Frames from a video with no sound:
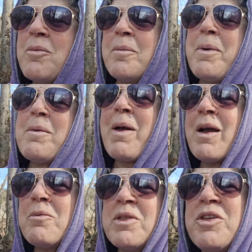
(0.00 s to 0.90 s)
will be
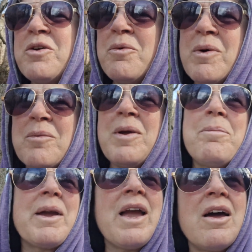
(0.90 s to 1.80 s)
back with you when we
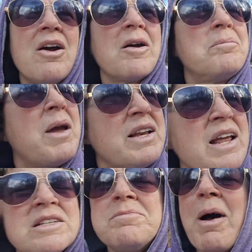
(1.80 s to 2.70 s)
pick out our
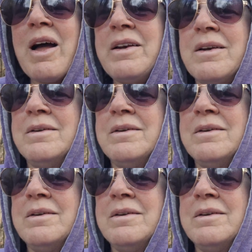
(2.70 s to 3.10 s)
picnic spot.